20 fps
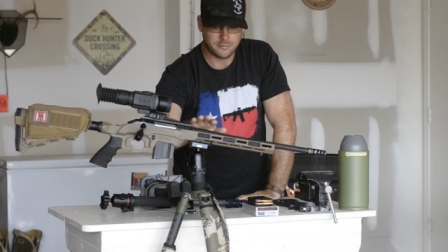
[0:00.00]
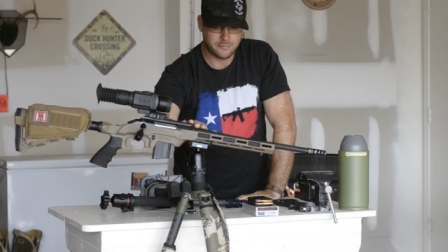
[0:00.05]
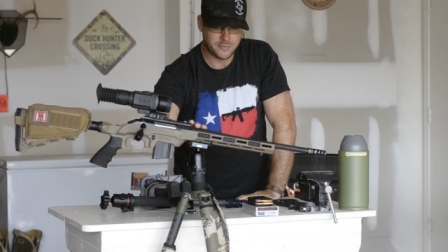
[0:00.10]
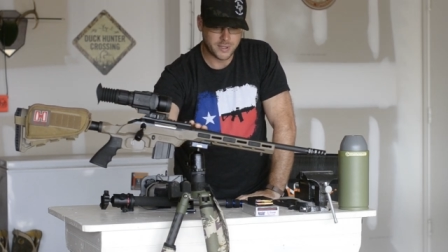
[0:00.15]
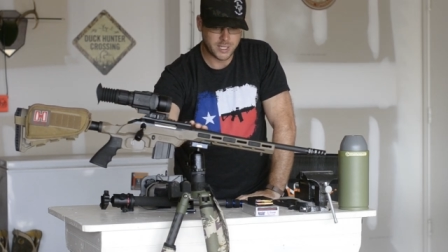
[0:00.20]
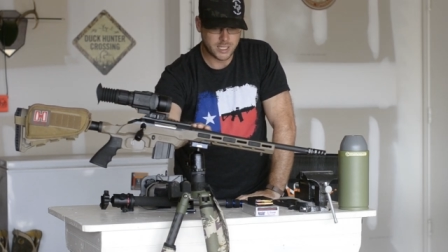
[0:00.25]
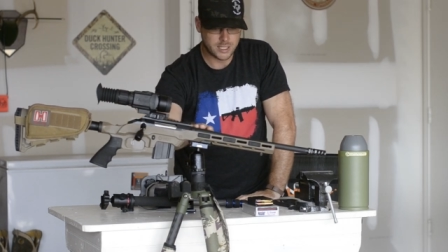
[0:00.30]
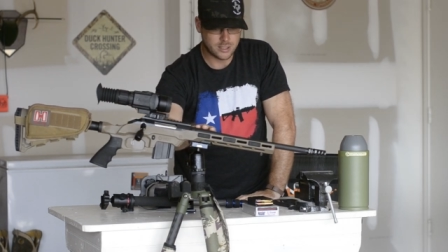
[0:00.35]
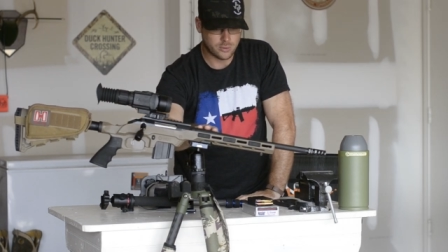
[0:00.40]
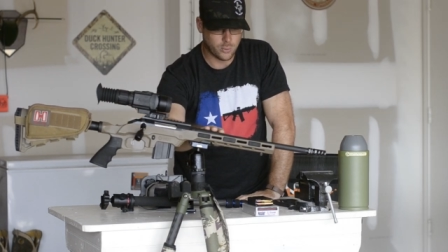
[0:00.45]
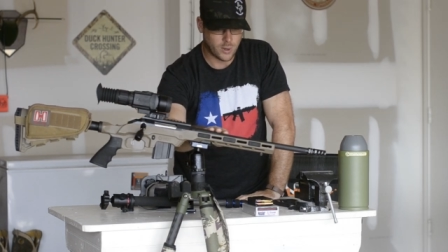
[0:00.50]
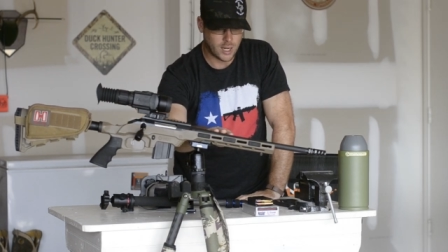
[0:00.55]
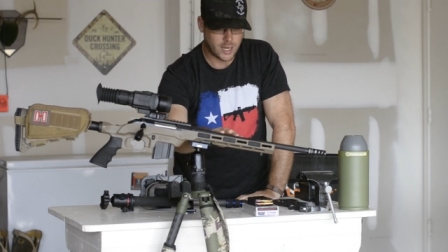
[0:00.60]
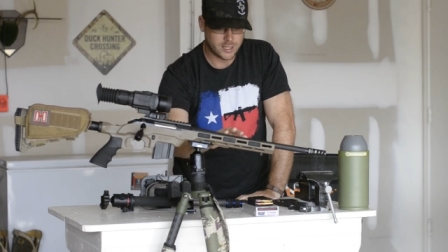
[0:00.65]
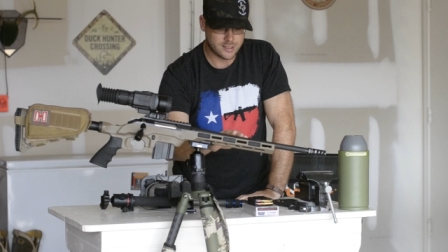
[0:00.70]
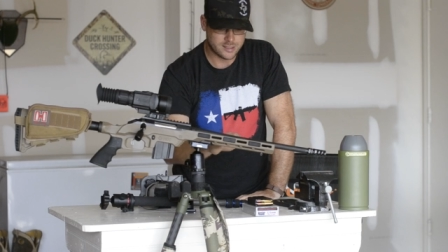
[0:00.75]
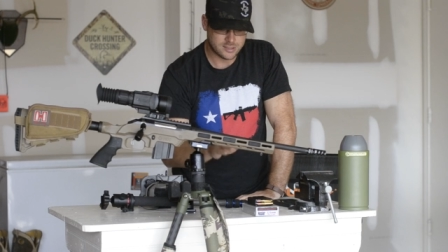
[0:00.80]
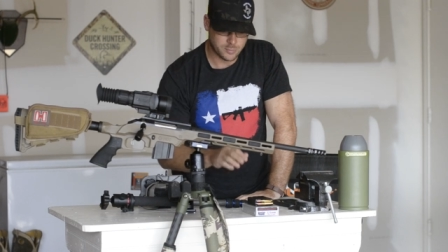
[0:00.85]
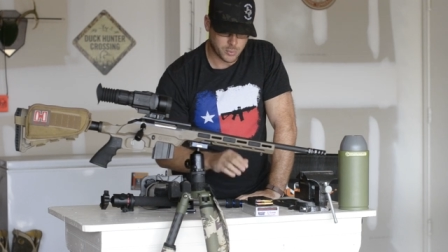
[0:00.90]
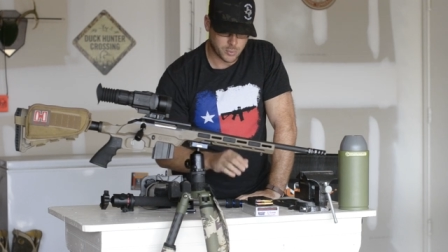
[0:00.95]
It doesn't
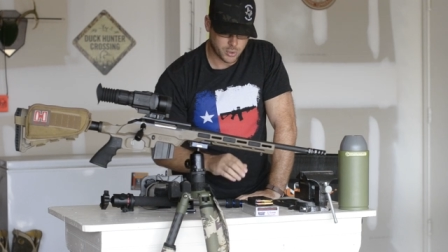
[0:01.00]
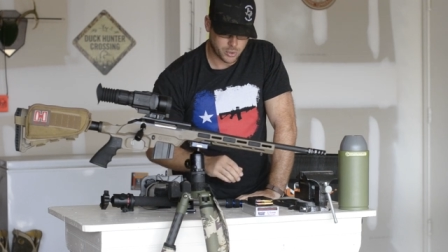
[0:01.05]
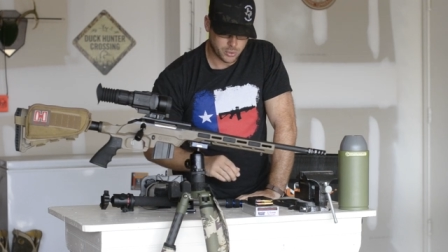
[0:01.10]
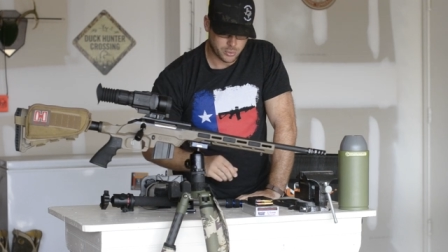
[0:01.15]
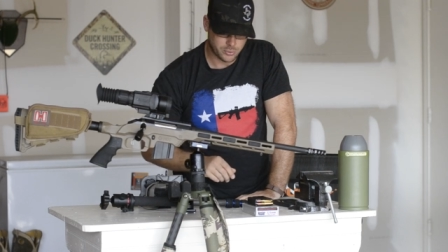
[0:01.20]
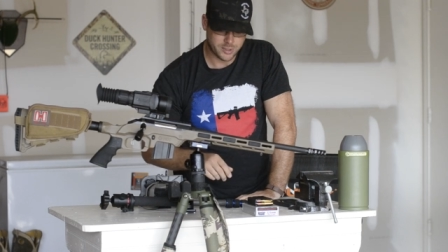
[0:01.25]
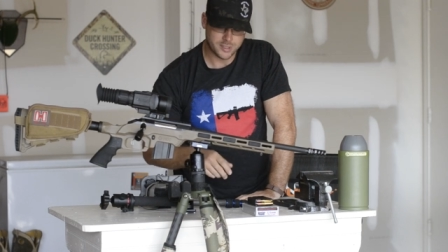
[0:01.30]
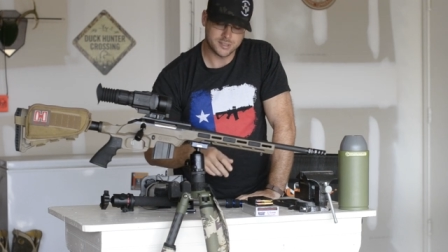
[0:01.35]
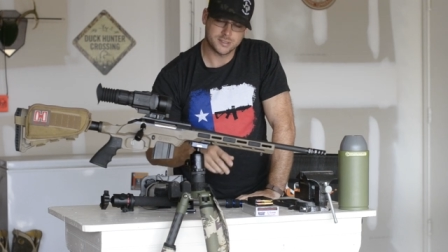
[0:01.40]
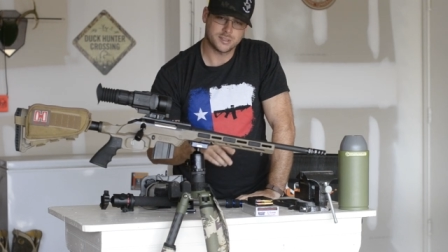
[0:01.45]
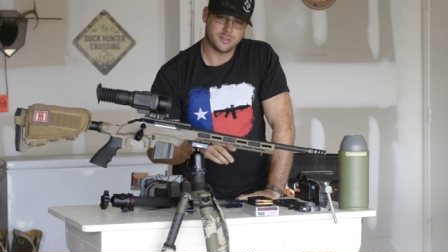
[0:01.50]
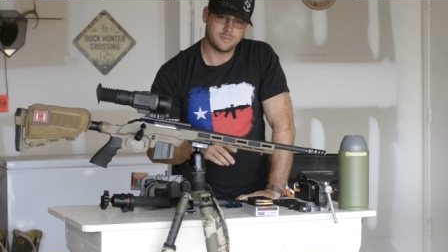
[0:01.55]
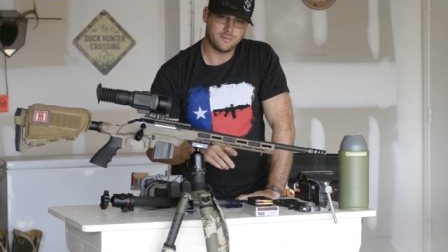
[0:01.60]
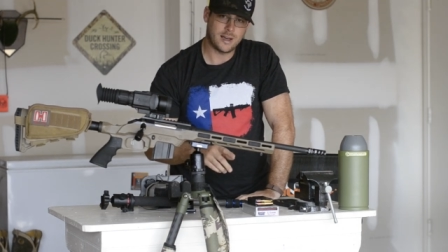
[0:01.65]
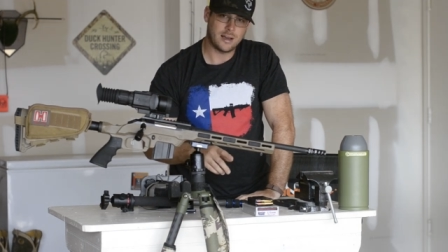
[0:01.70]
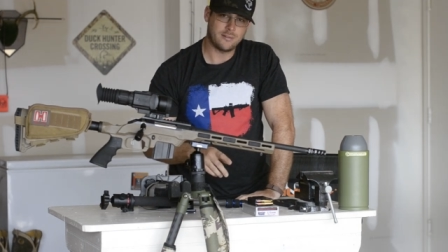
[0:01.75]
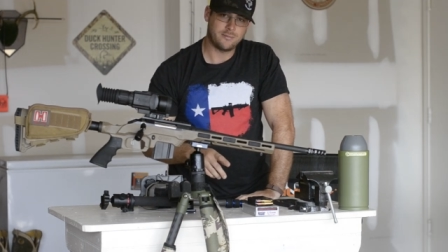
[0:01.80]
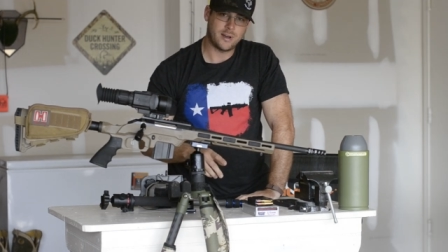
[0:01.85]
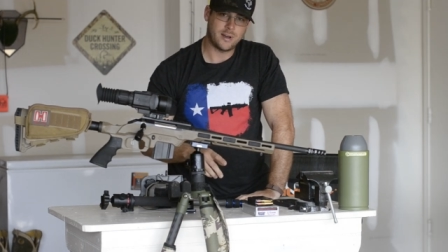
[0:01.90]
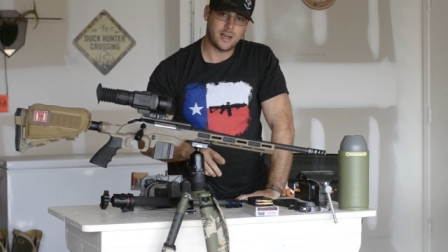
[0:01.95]
feed quite as
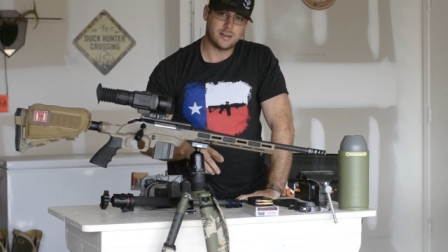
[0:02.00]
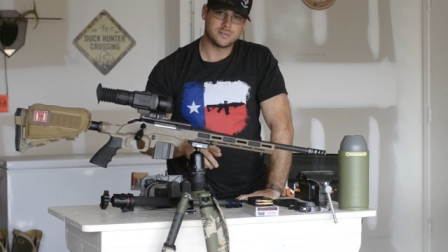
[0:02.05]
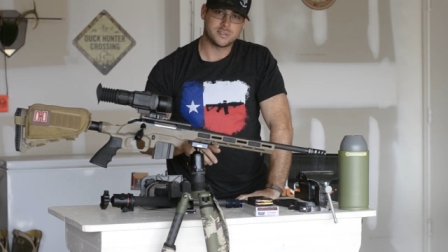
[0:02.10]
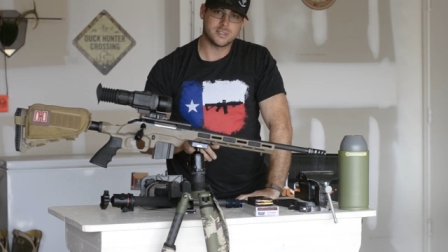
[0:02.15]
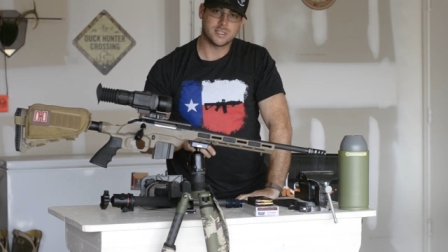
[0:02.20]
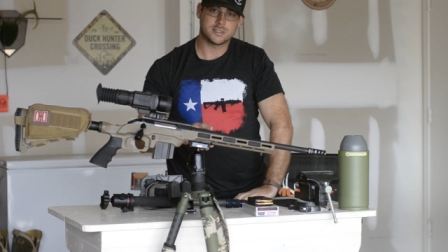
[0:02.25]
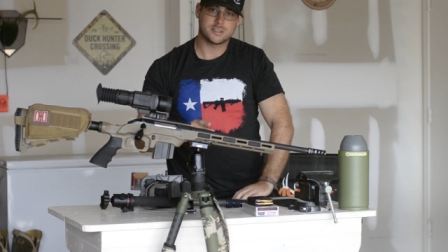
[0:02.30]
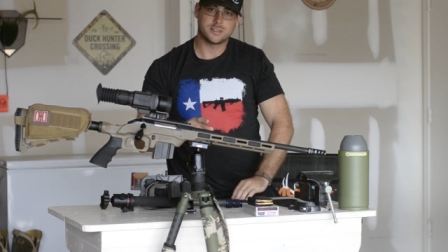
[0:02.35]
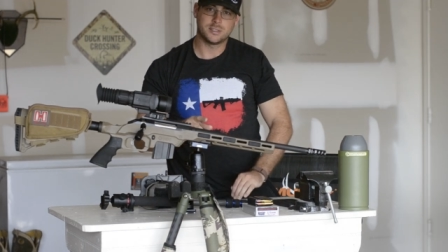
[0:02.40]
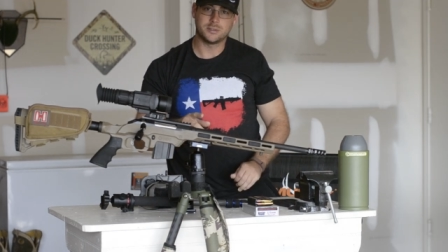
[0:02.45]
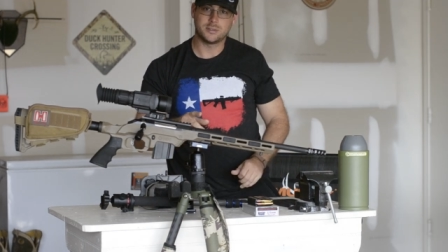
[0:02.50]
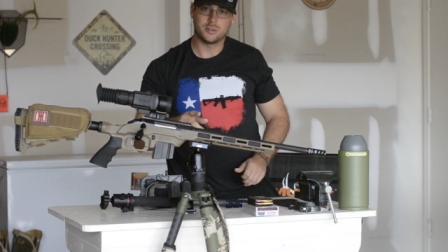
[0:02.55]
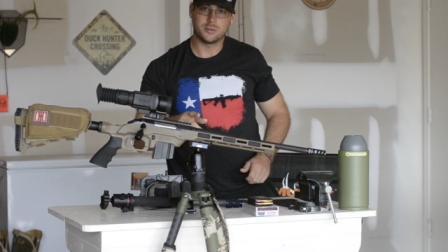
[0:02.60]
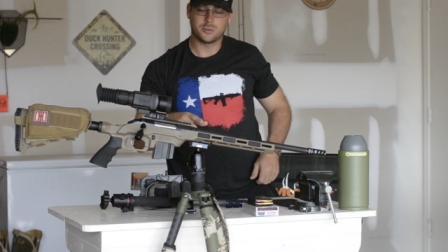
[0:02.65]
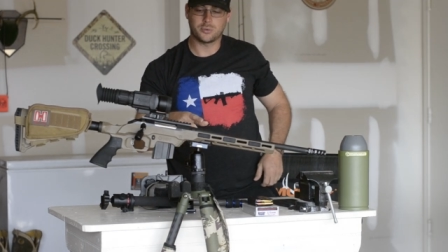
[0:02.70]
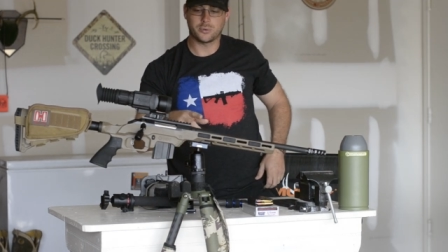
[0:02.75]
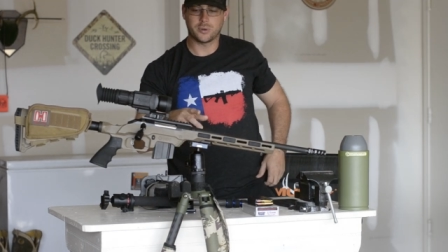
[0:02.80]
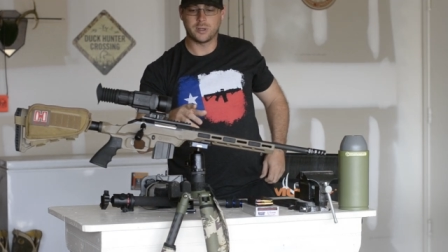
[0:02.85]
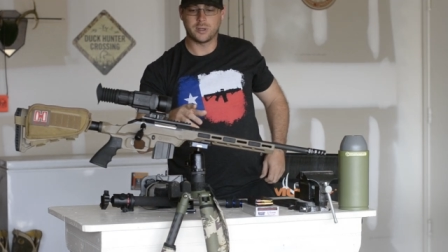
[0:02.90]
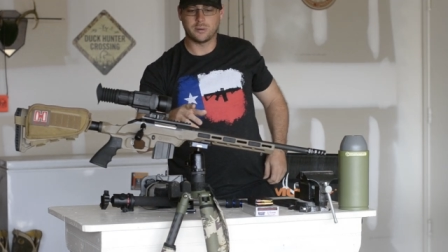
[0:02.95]
smooth as the
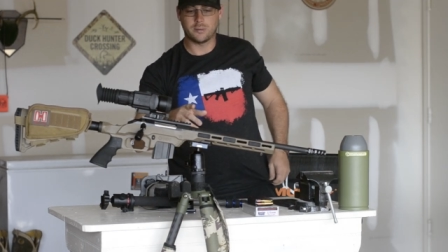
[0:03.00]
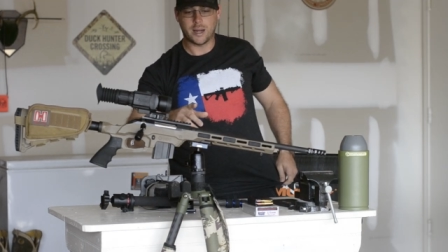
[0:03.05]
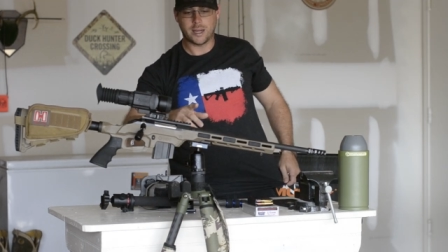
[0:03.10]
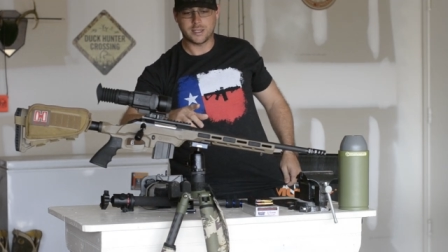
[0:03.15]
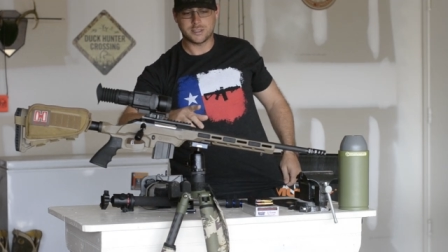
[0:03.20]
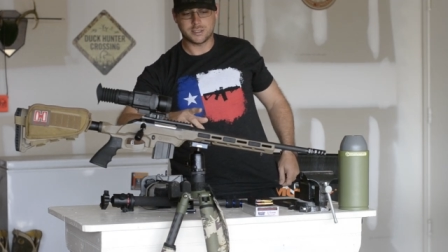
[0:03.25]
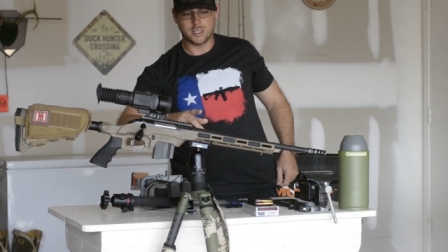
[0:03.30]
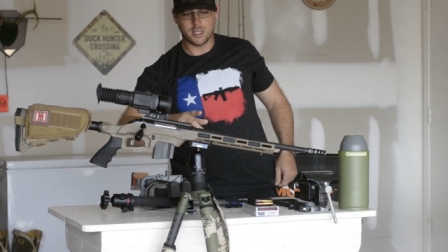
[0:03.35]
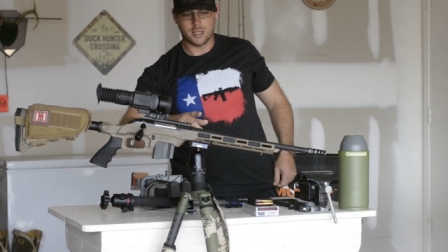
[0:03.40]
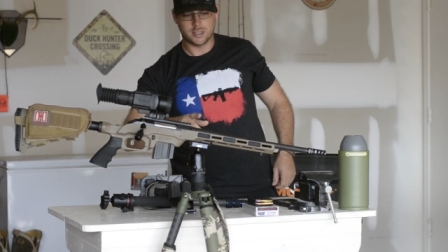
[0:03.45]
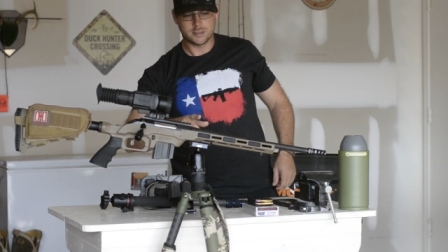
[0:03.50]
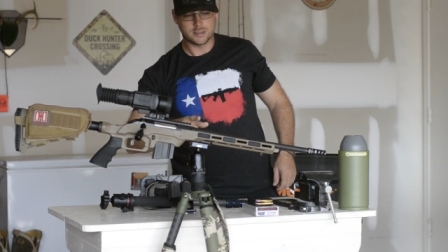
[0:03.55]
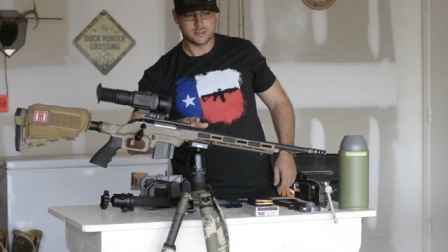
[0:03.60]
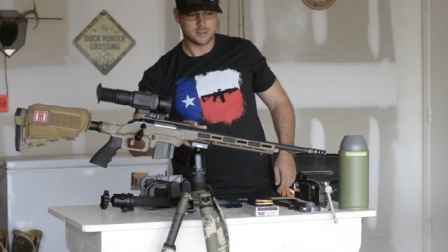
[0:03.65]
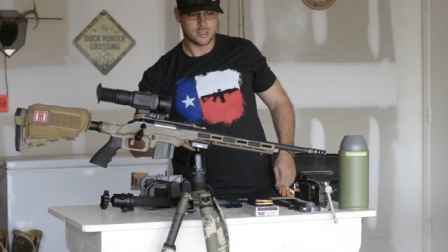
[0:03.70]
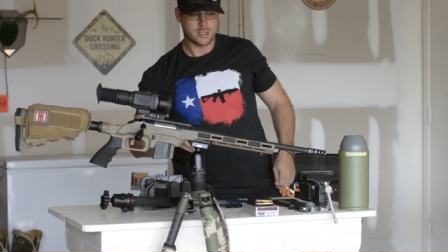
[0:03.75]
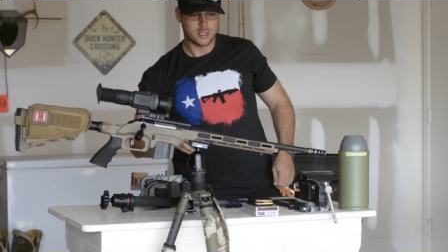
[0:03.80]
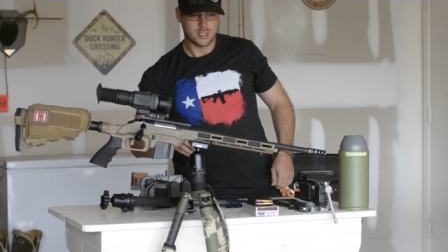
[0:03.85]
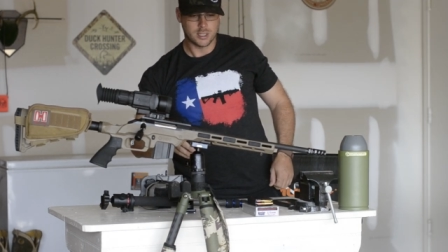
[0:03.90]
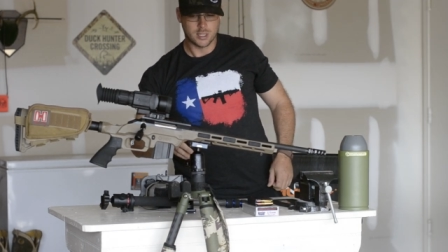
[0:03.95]
556 223
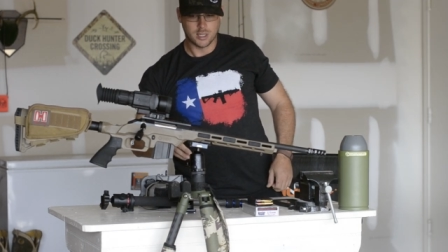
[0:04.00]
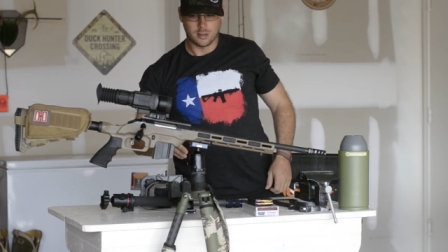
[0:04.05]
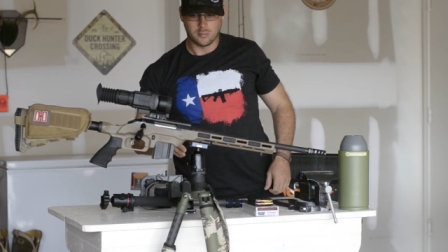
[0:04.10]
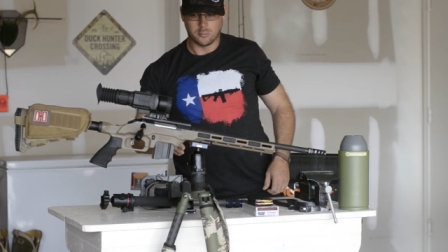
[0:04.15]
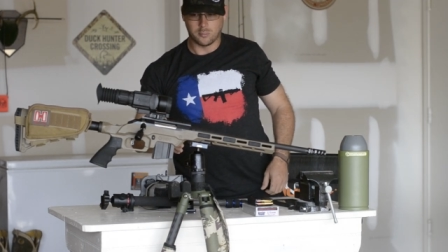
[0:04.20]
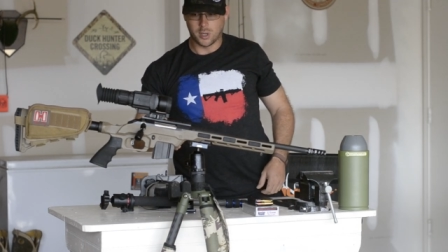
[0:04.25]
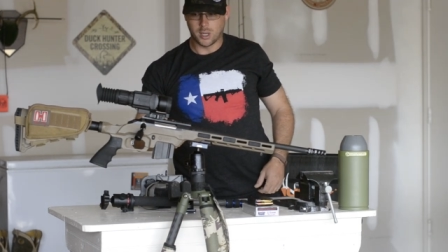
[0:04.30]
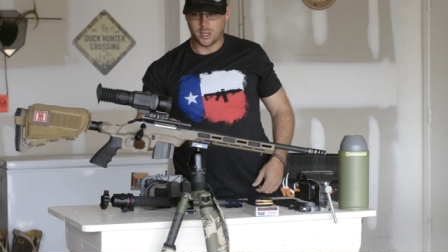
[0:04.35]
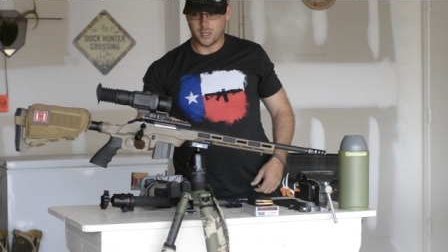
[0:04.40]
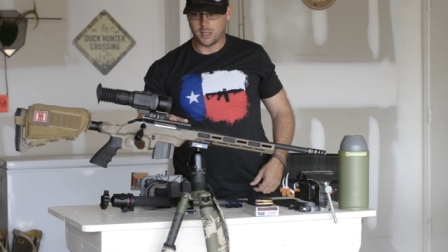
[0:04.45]
Ranch does,